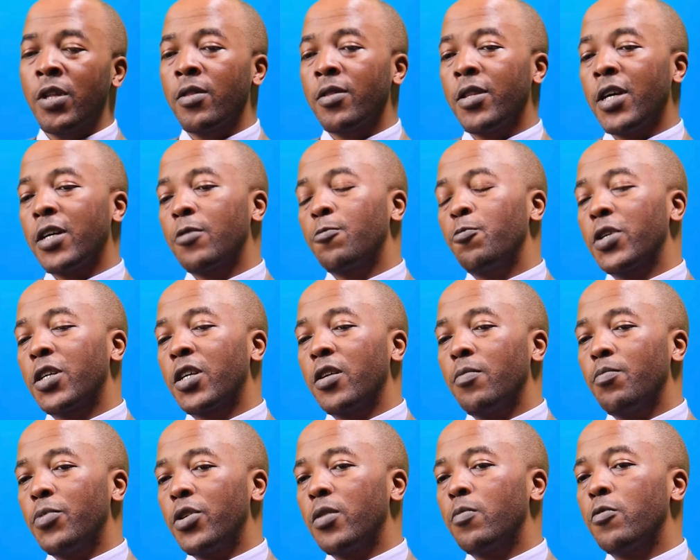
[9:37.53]
that we
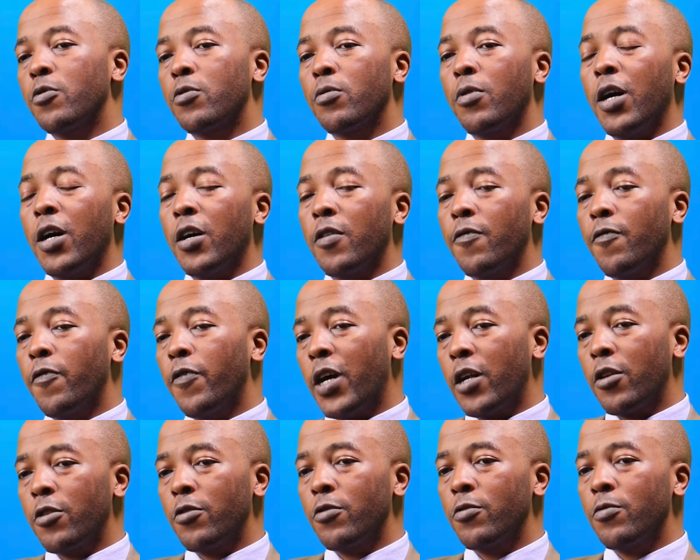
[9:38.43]
can be able to add
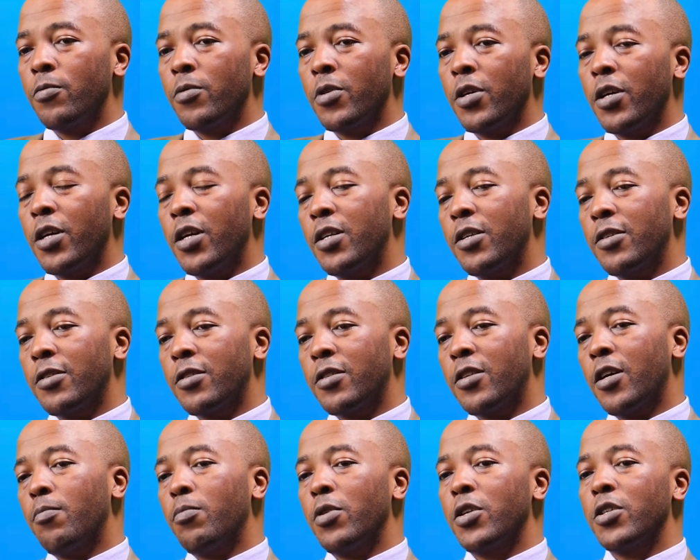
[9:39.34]
value and
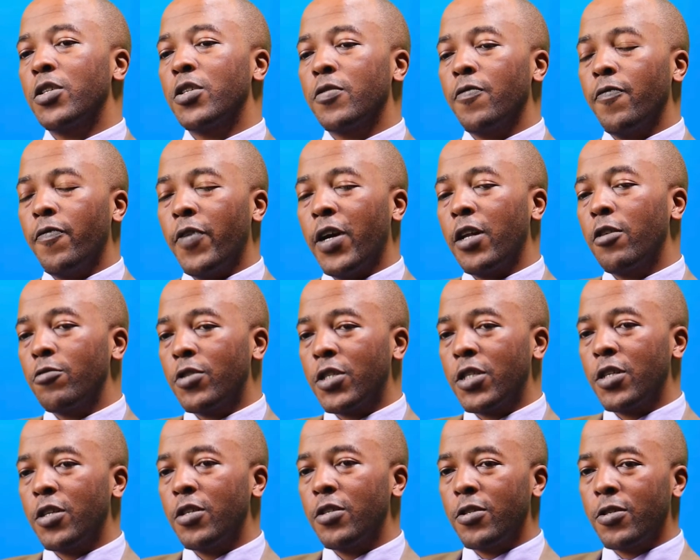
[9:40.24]
establish value
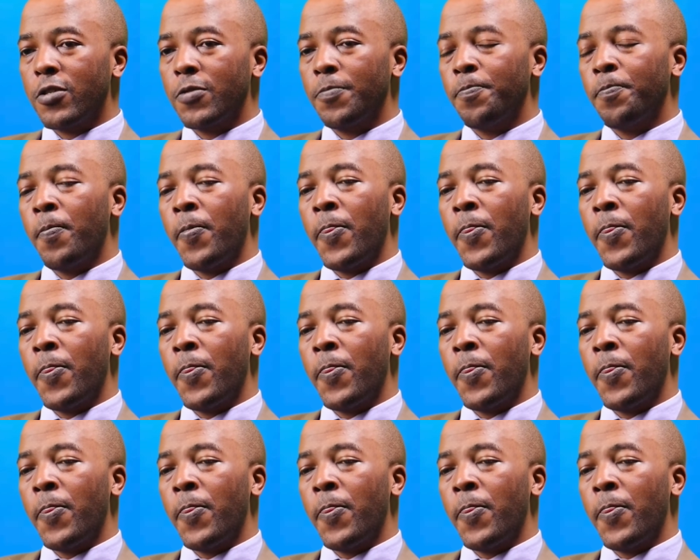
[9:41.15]
chains